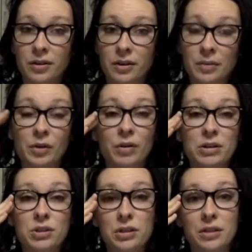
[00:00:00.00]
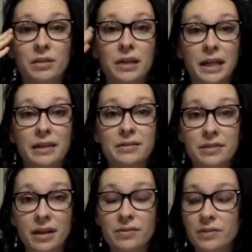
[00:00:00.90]
immigration to the United
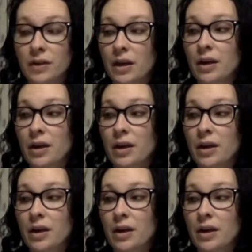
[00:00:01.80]
States.